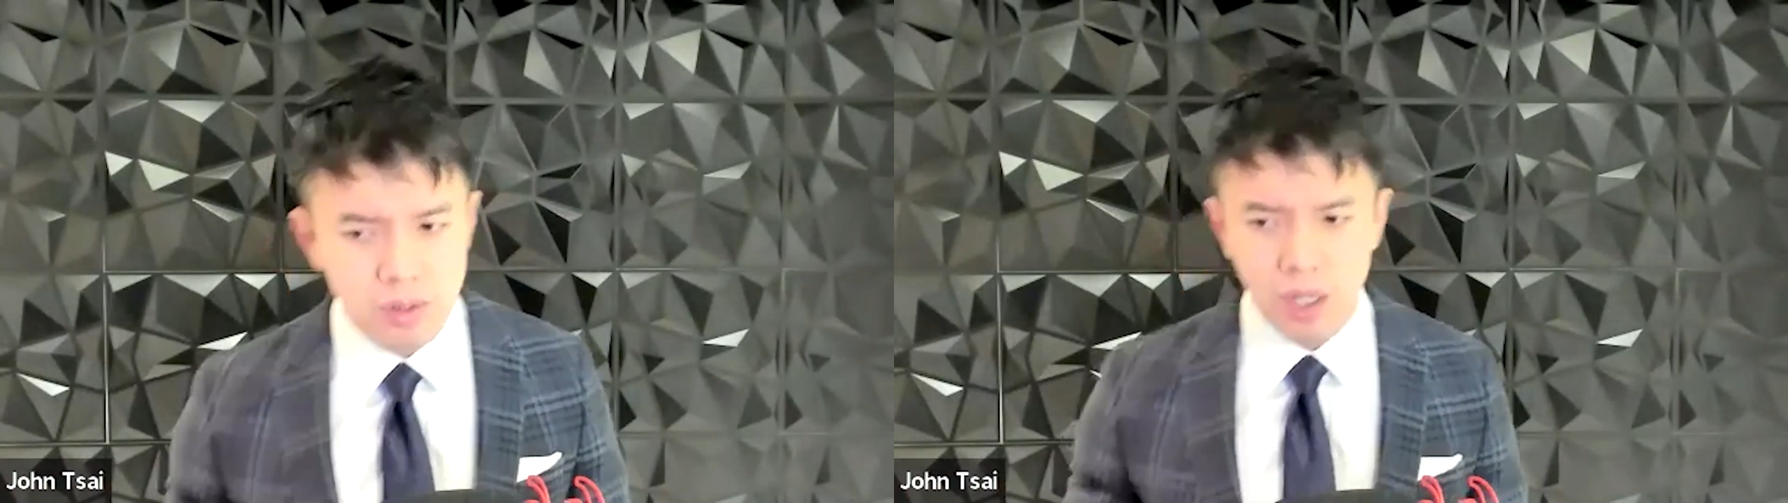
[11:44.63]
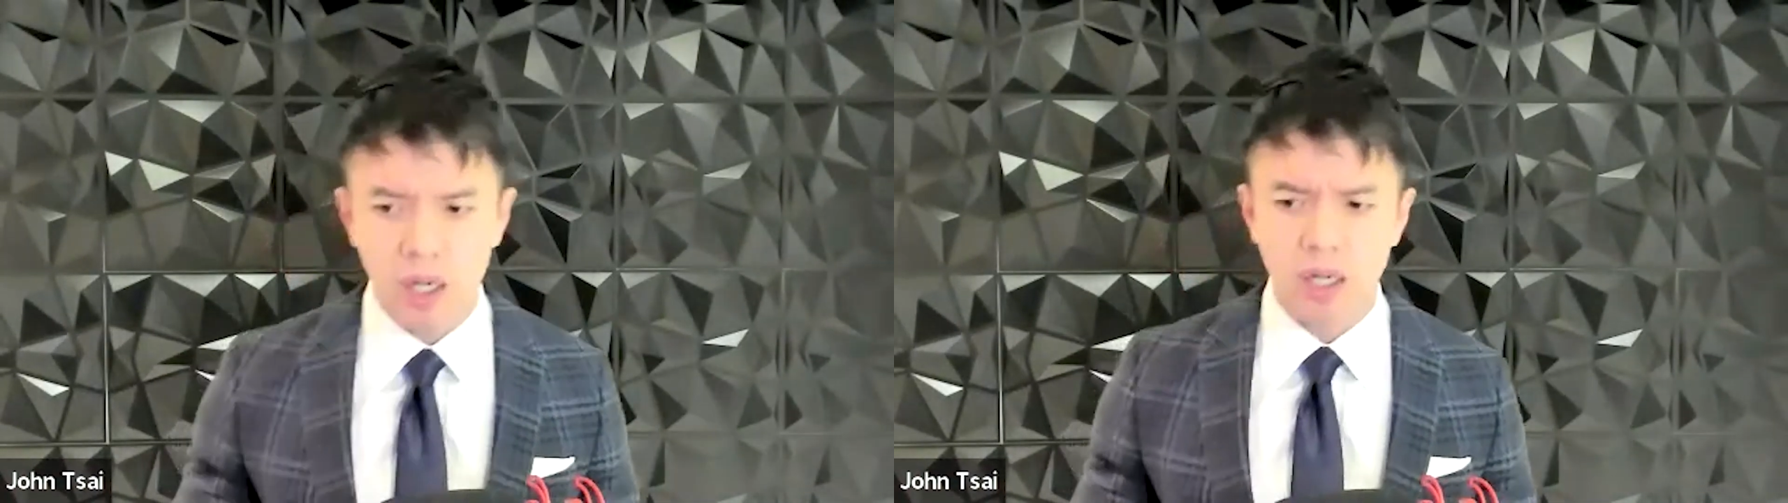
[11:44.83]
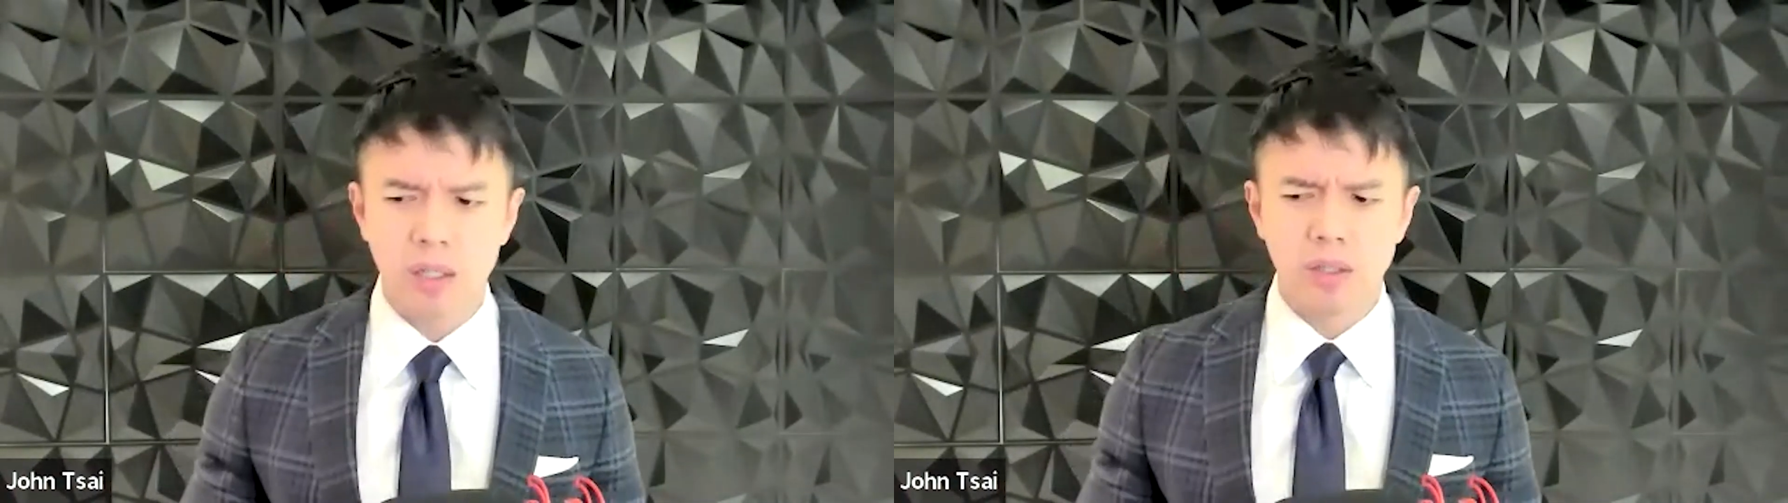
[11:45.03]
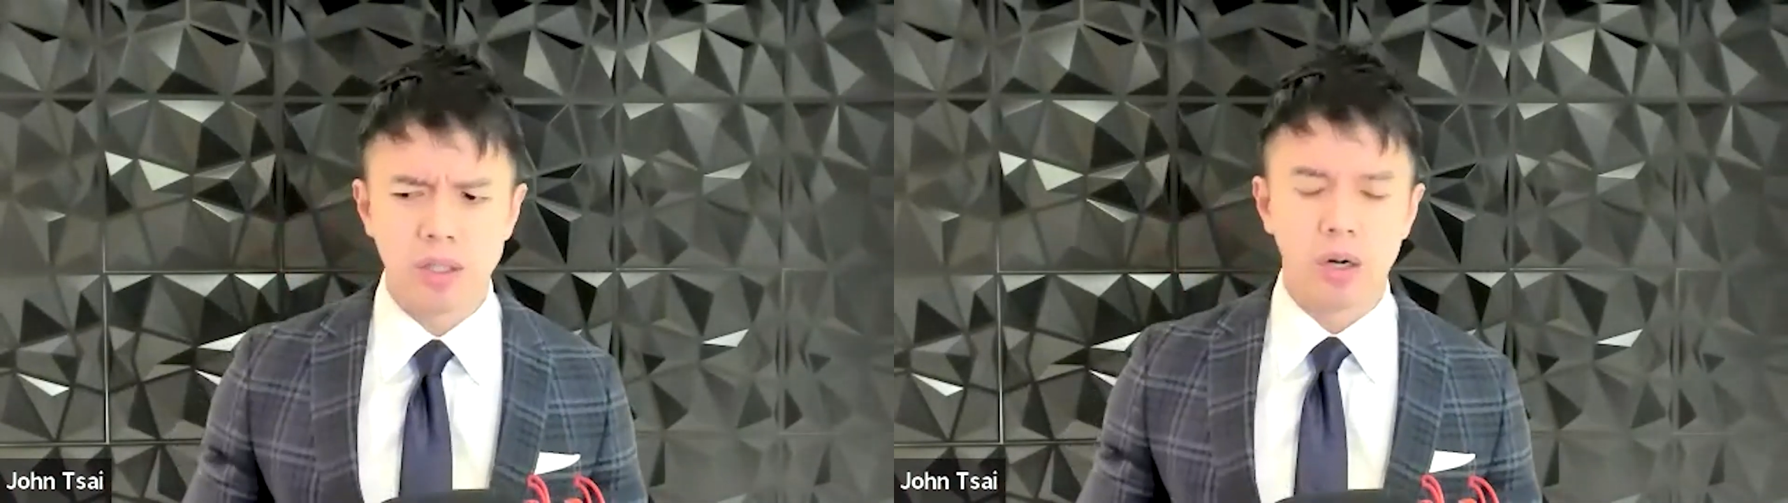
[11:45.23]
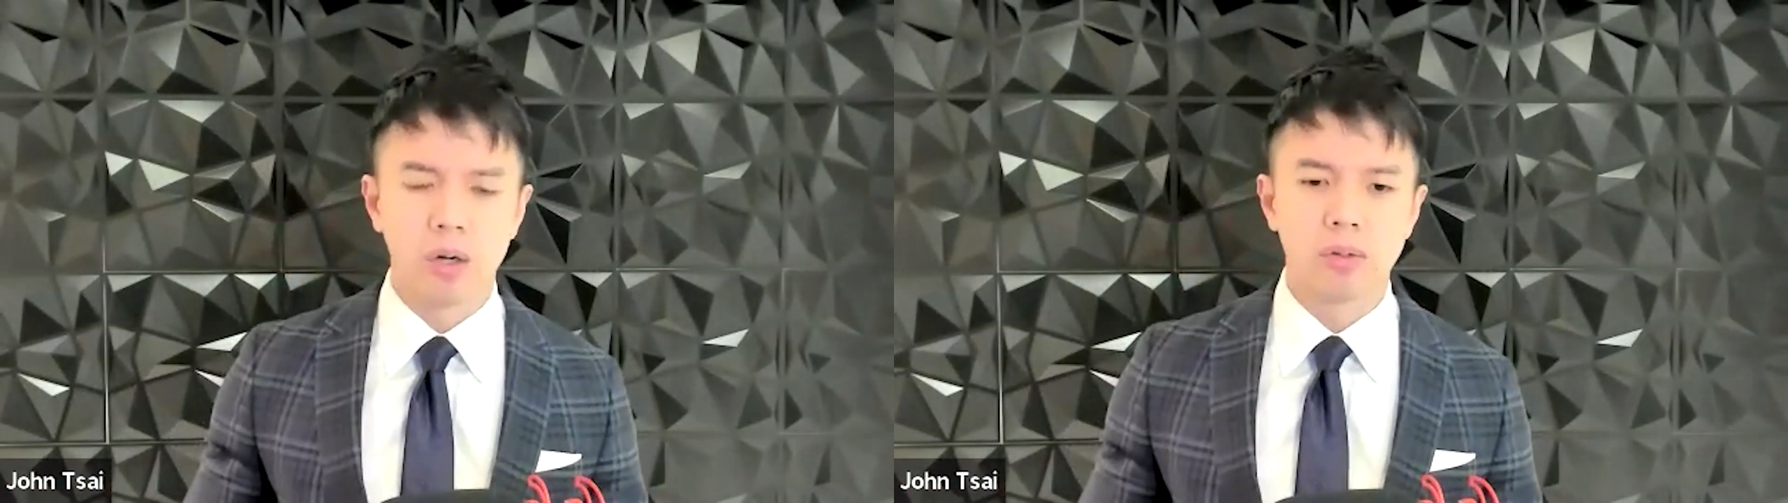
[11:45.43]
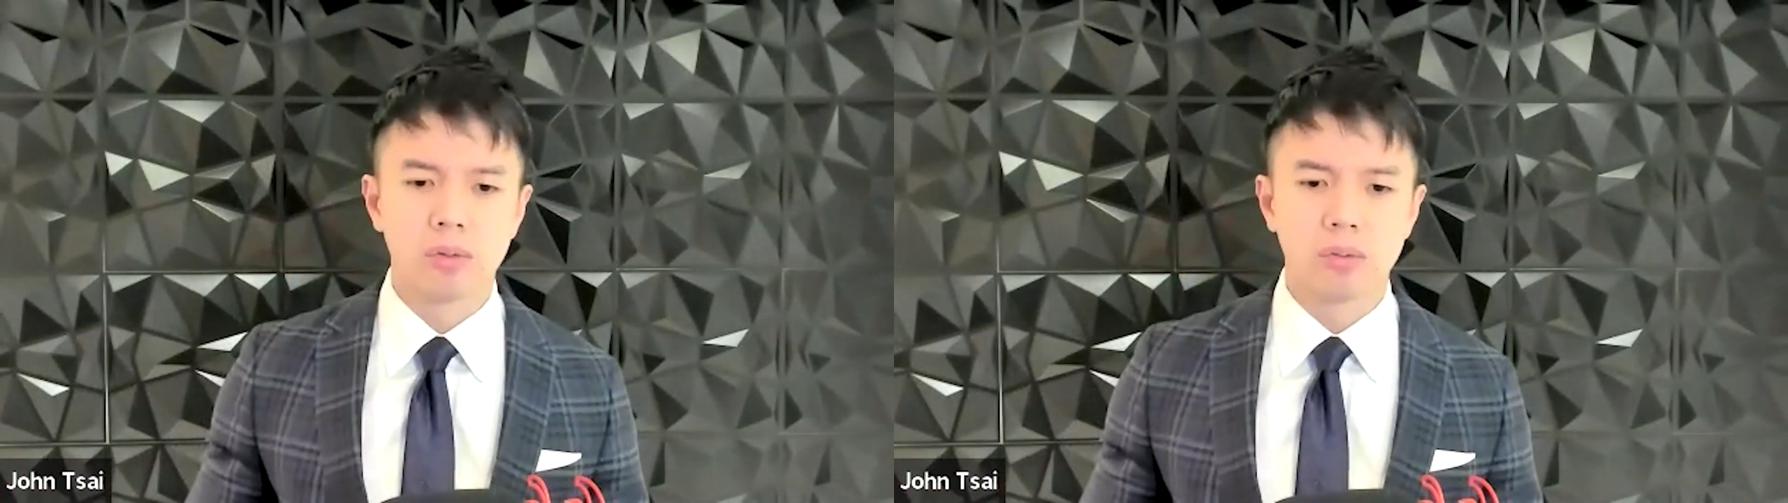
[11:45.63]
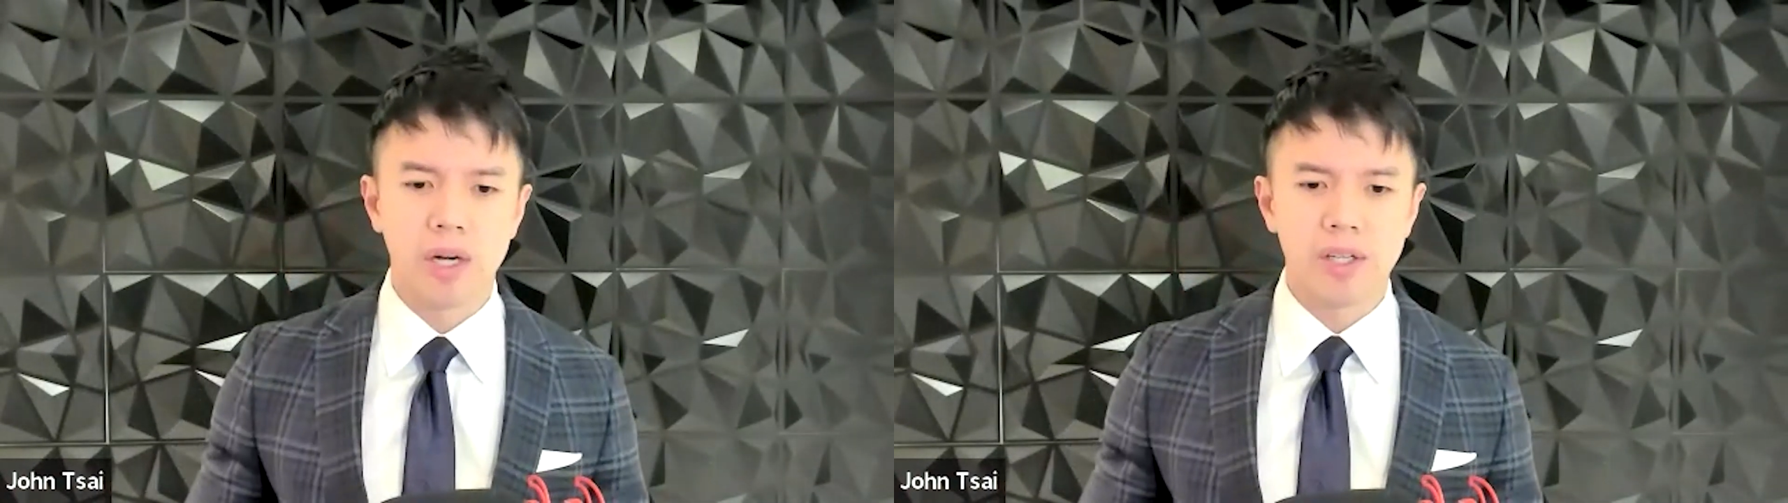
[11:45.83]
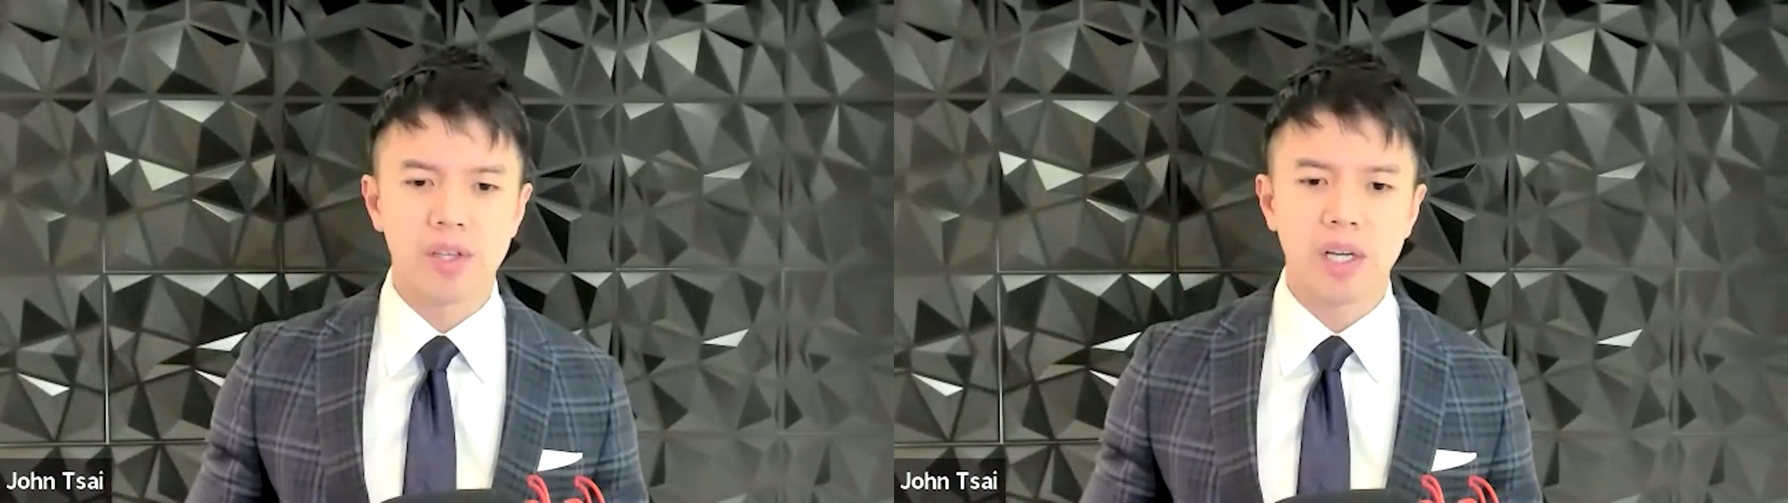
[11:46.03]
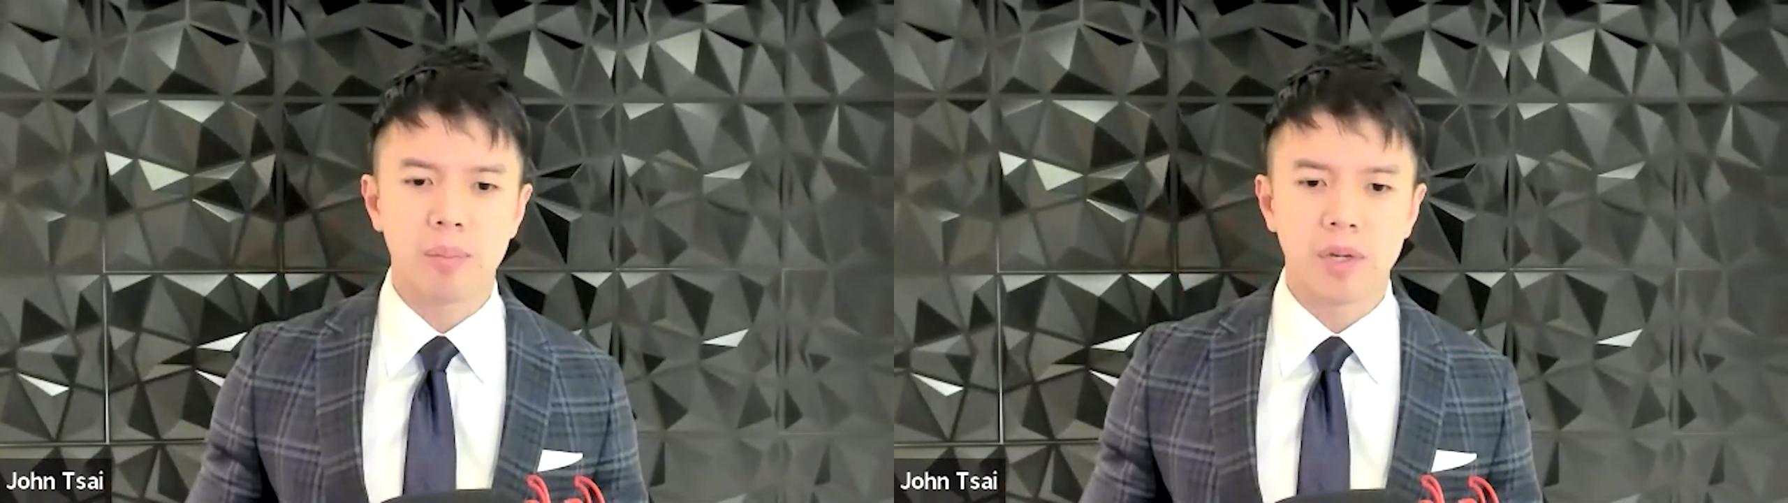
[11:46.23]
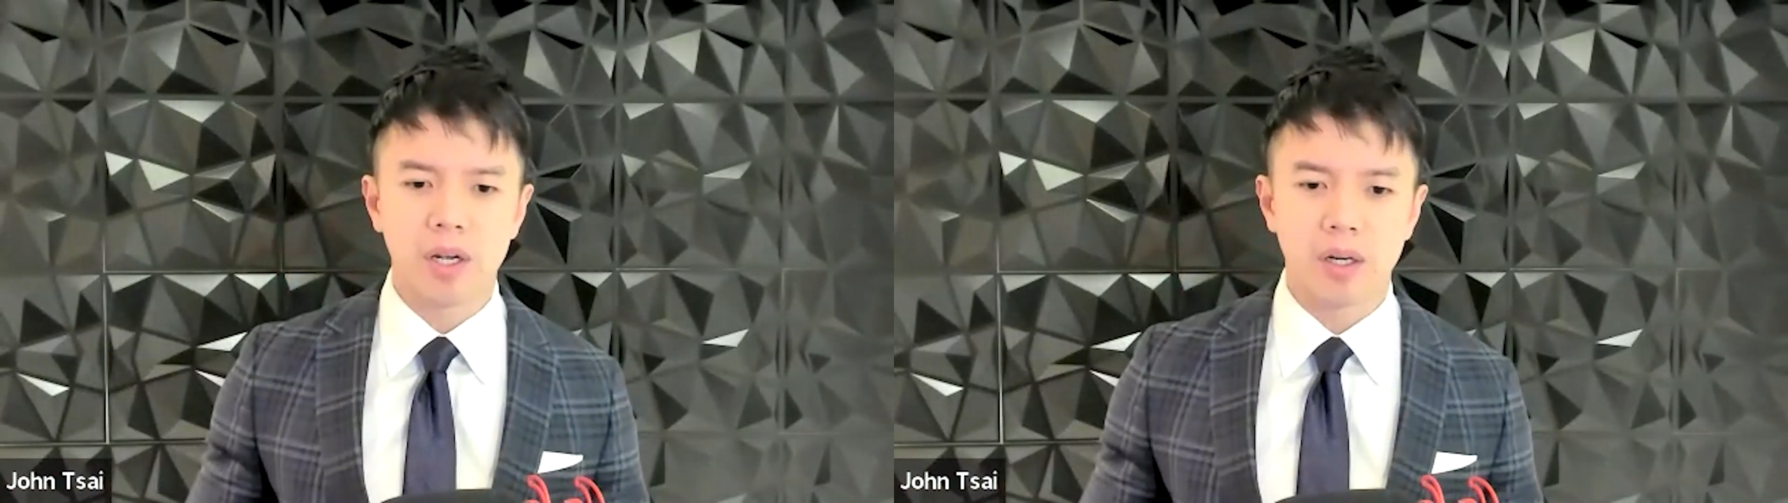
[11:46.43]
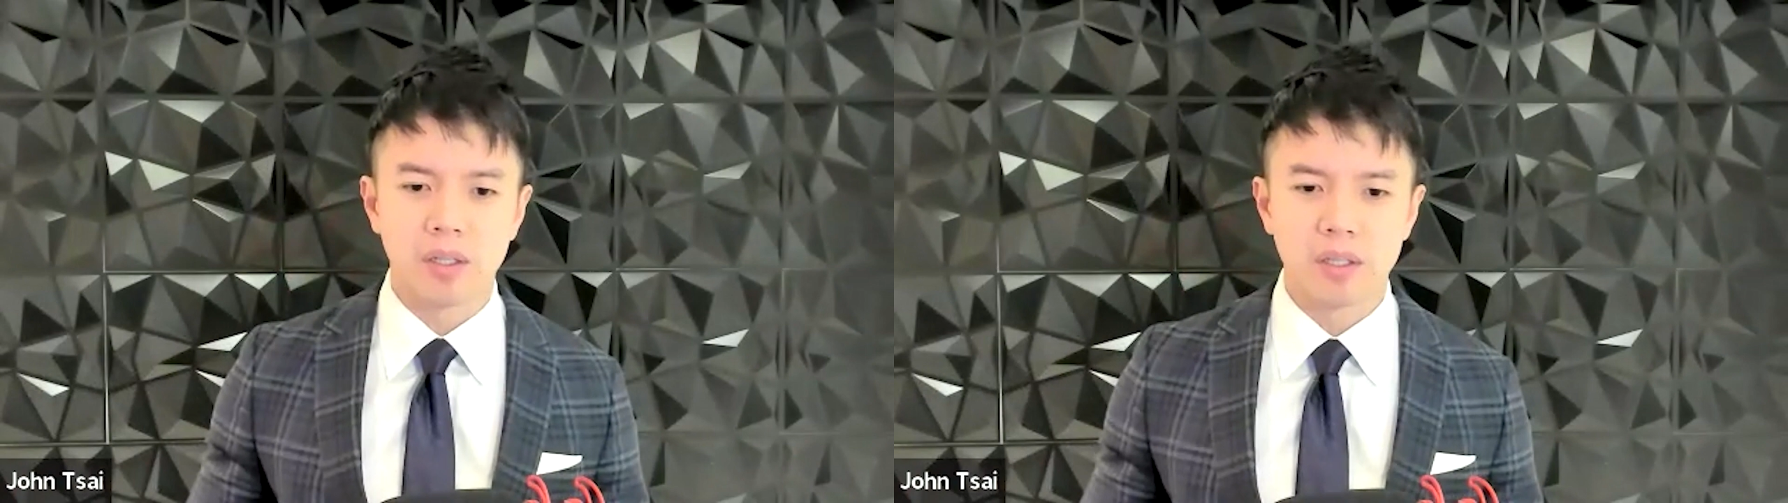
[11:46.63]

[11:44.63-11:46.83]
"No." "Why do you think I'm here?"